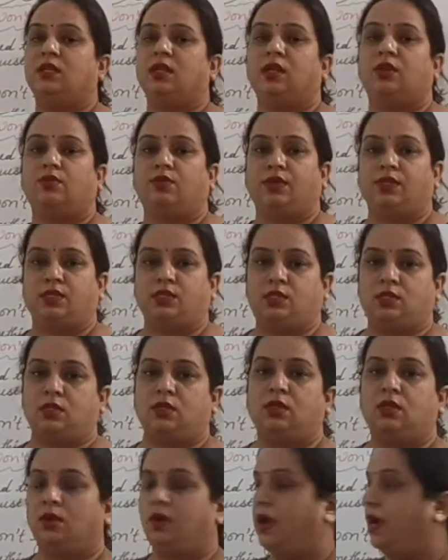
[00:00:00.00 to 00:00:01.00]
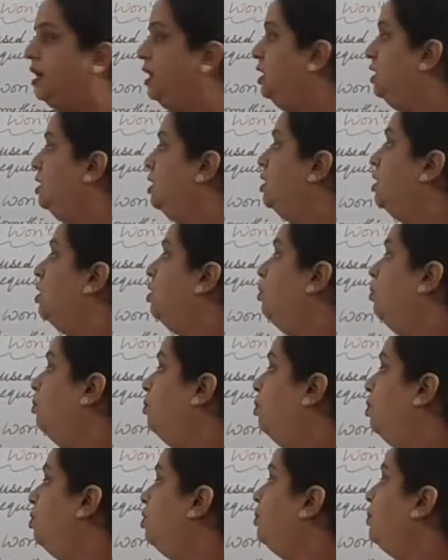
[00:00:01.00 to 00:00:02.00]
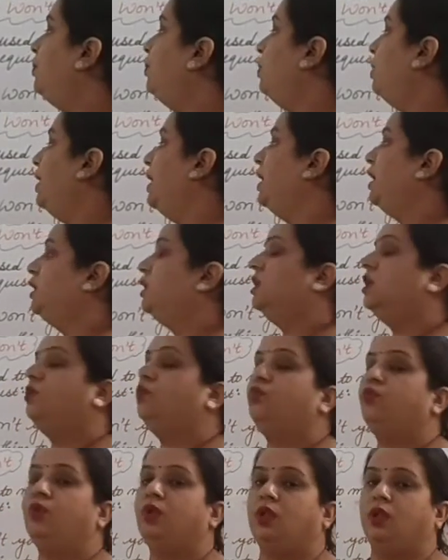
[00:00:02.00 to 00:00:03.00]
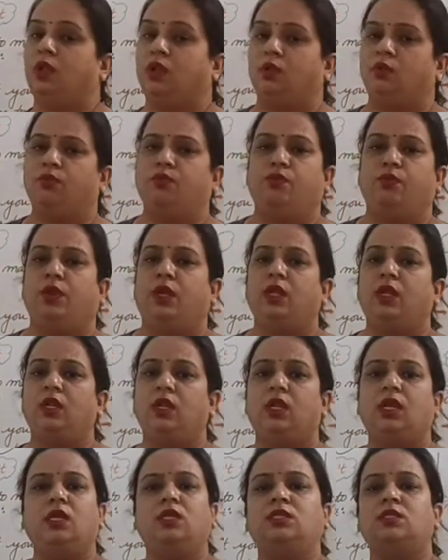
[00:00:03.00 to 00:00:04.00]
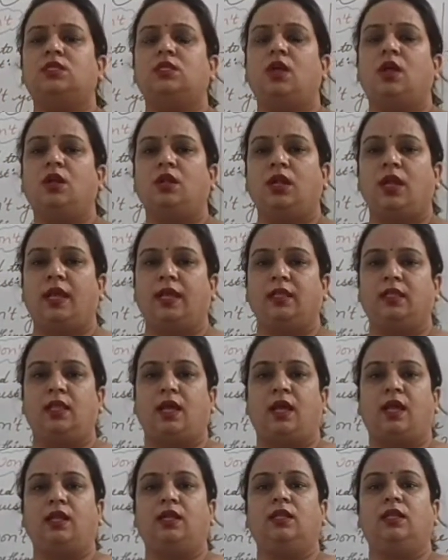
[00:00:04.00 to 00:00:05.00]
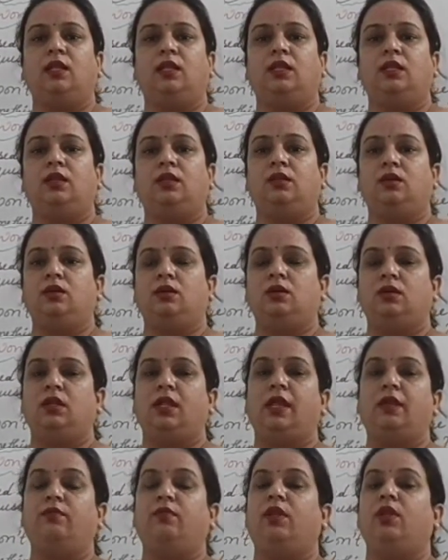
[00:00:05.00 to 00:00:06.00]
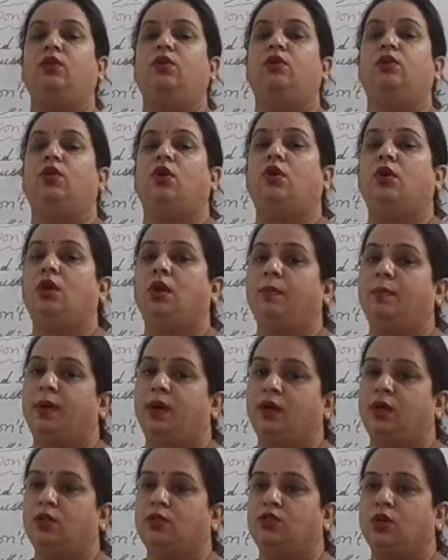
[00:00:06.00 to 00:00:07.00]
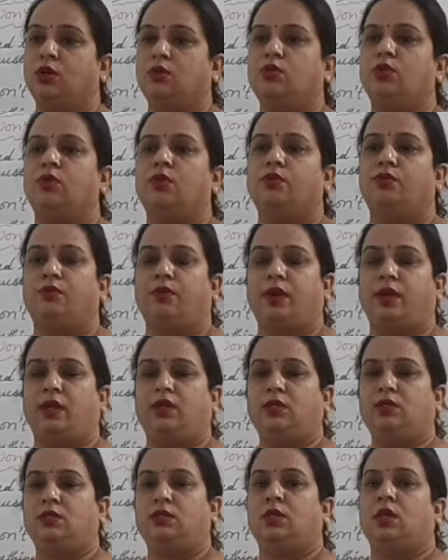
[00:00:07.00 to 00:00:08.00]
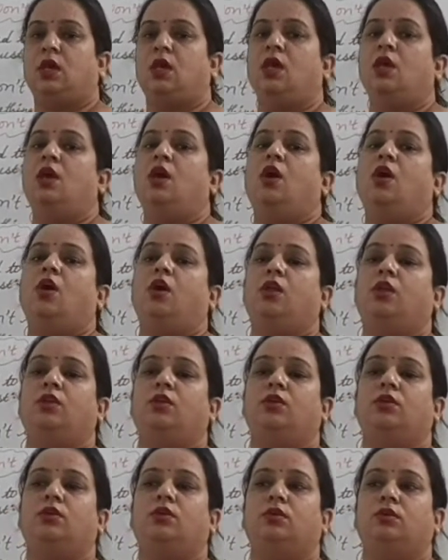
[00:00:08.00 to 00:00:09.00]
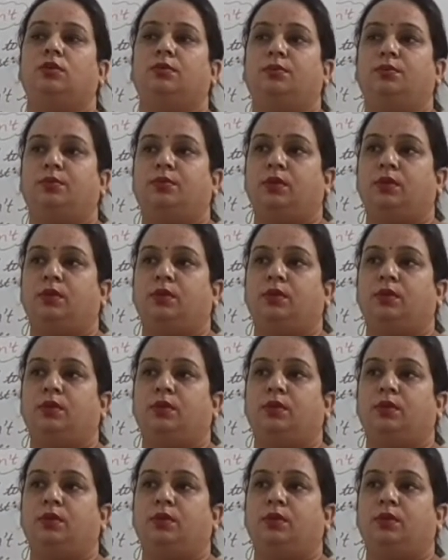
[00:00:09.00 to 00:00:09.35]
request, right? More polite than will. When it's not like that, then like when you talk to your friends or your